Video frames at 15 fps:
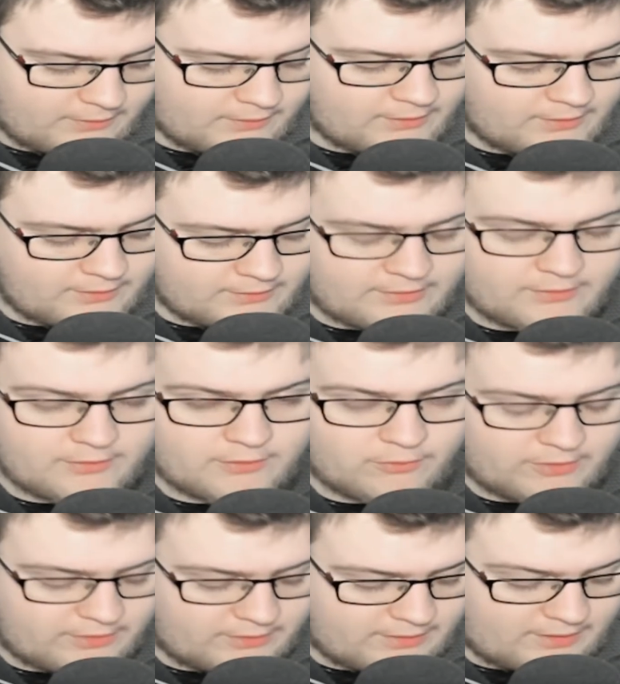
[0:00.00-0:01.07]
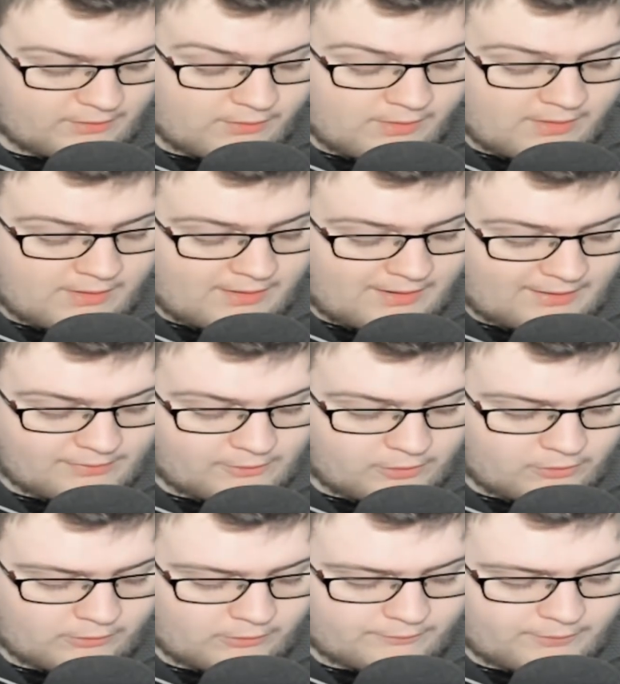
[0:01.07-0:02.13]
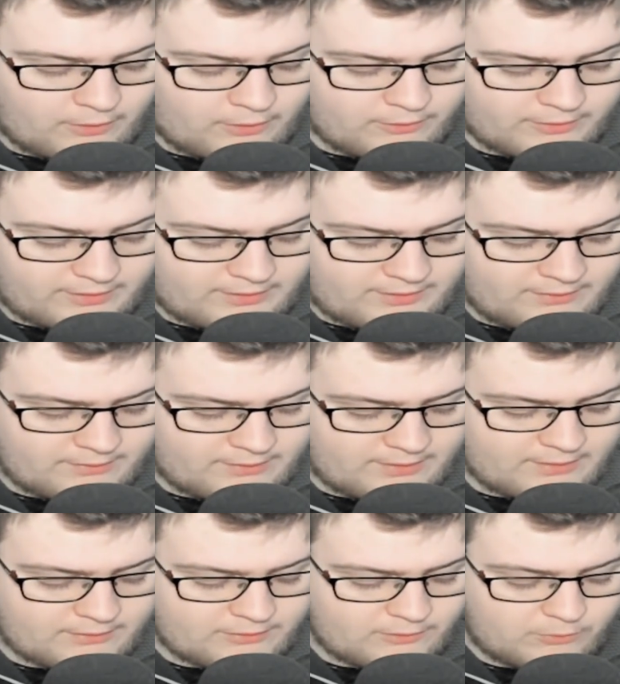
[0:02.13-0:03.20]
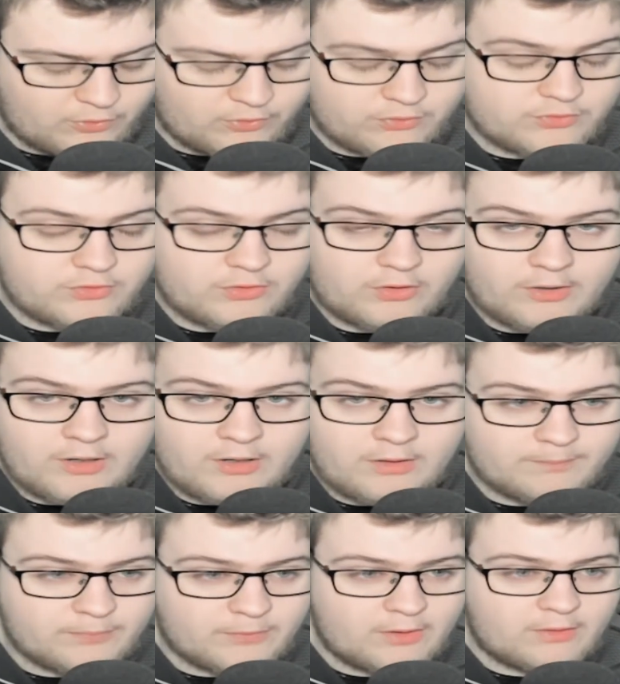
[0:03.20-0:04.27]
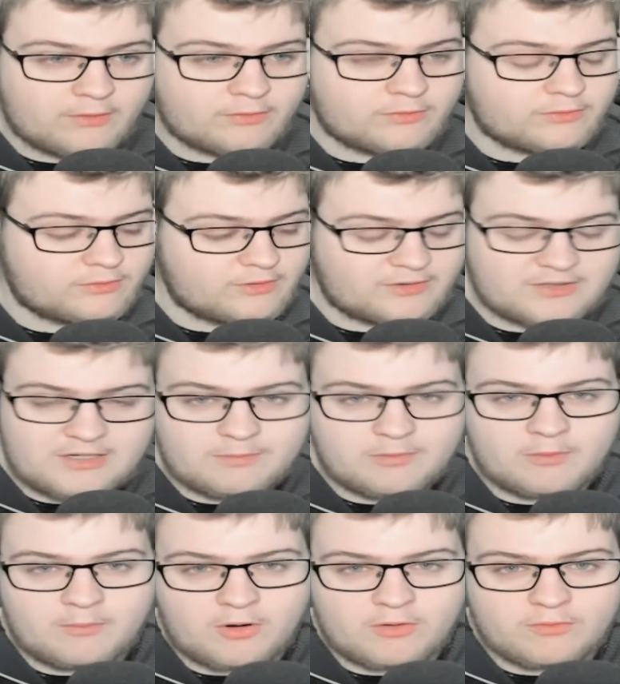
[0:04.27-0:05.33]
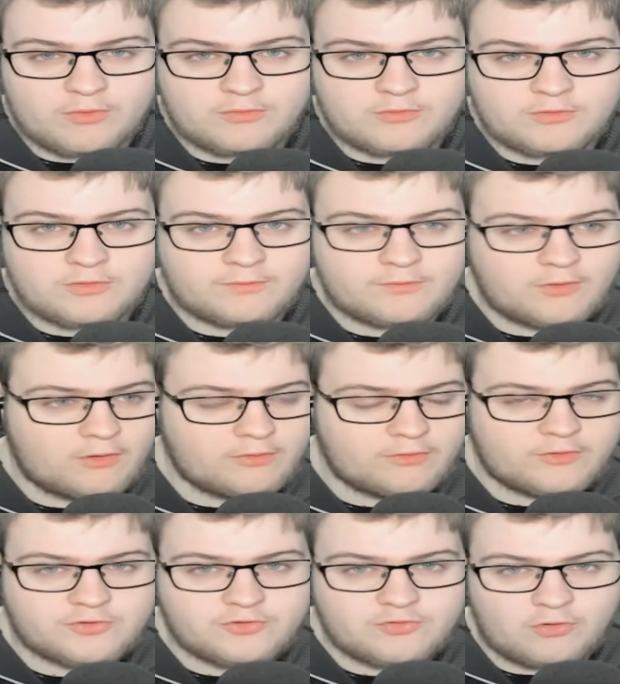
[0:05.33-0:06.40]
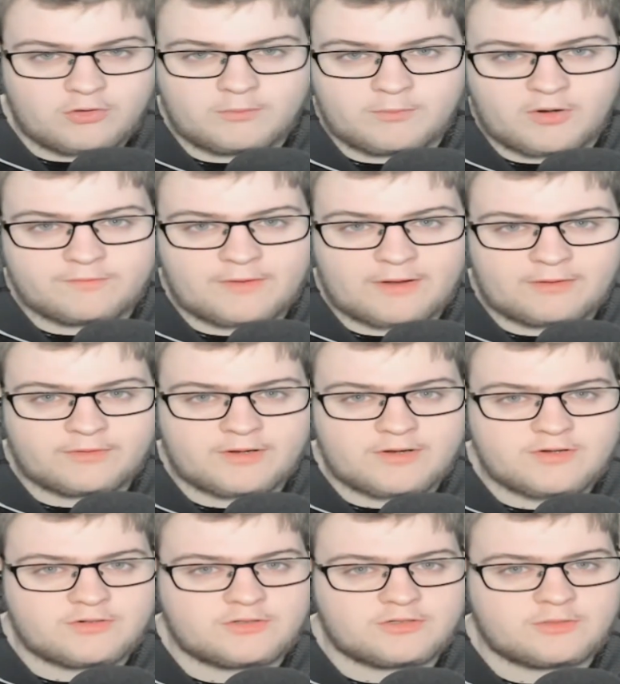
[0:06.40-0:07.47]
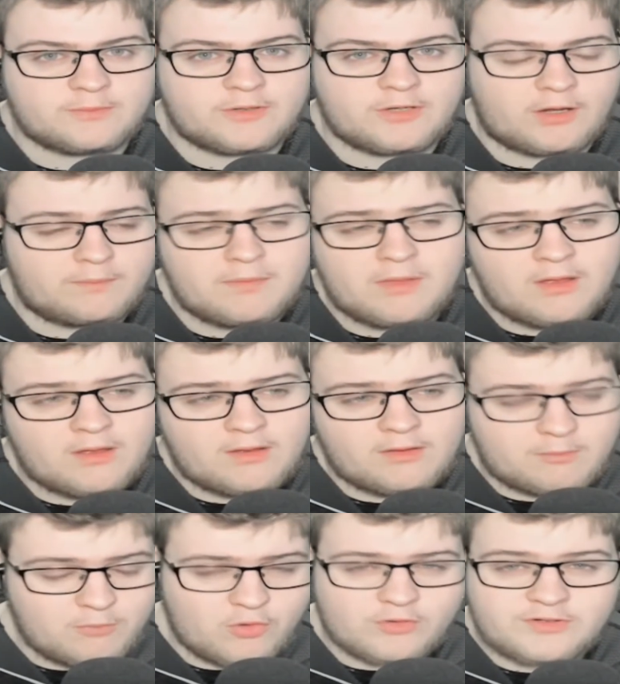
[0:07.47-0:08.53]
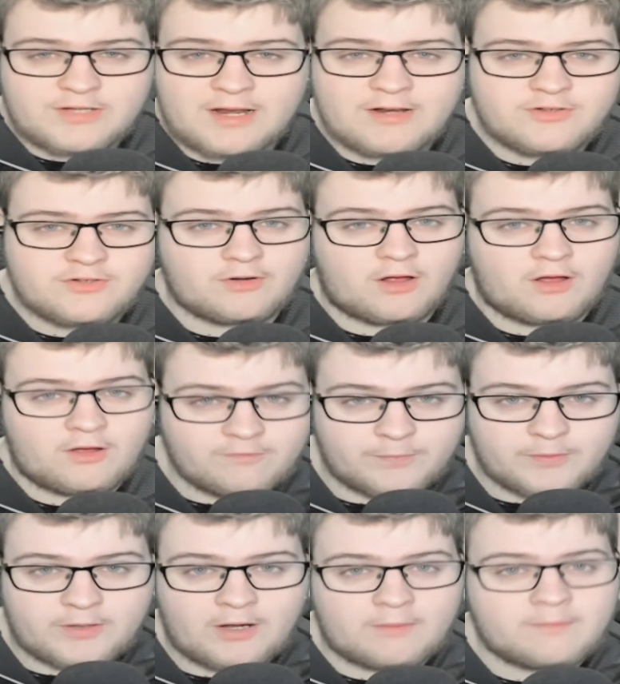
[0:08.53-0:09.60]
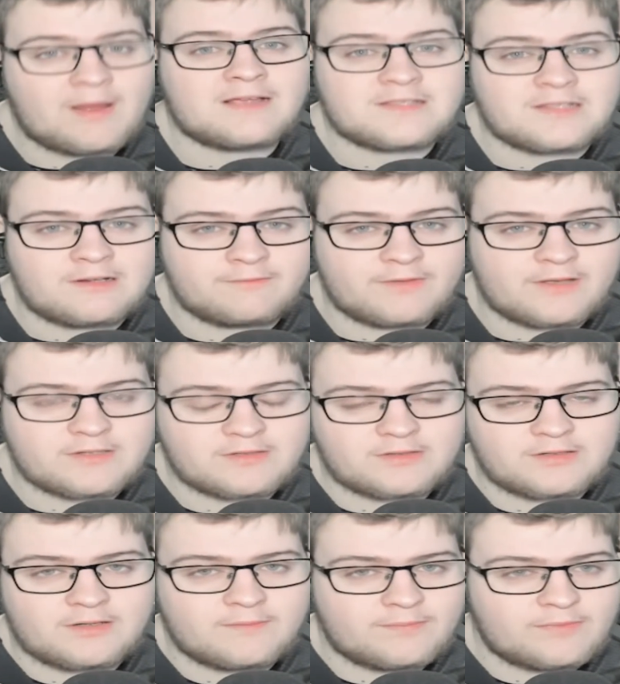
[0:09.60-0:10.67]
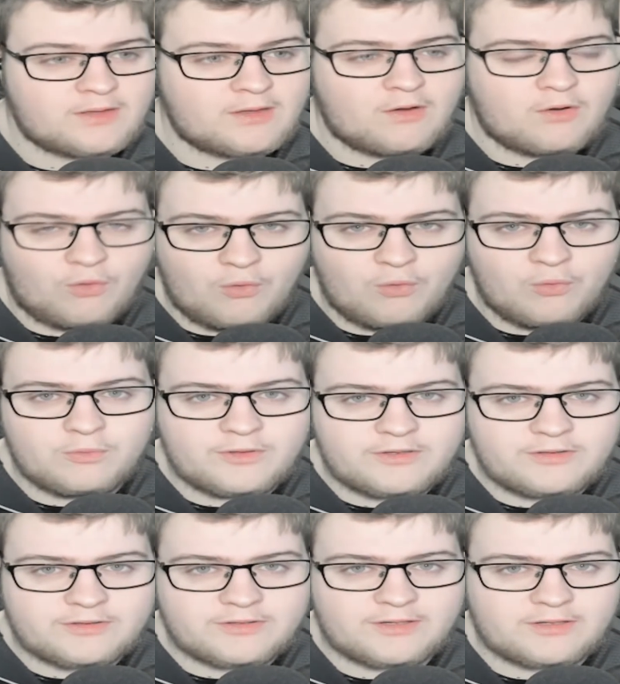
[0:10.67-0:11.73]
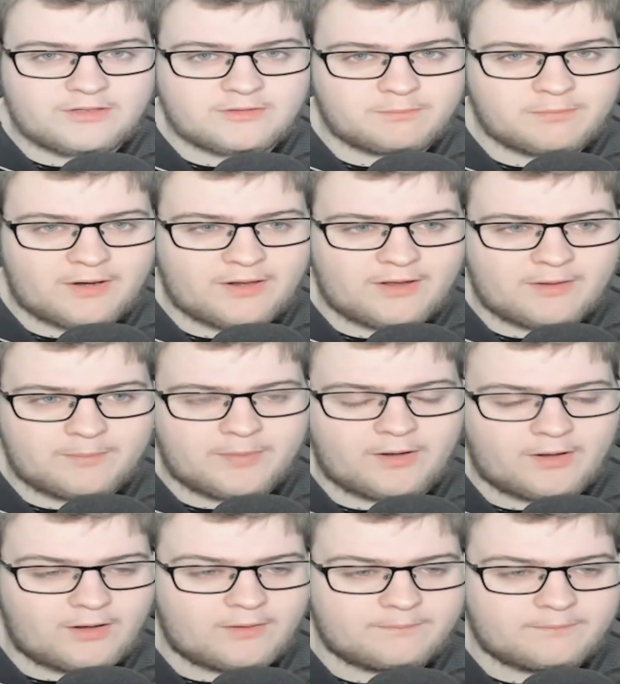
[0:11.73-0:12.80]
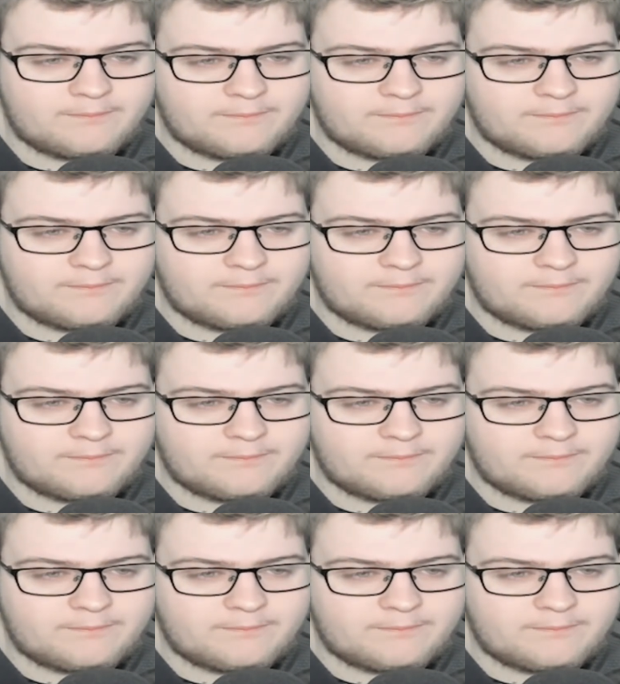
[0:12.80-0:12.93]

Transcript: it's in the green now. And the longer I've held it in there, the more it's gone up. The deeper my roots have gone, the stronger my foundations have become, the more intelligent I've become as an investor. All these things play a part.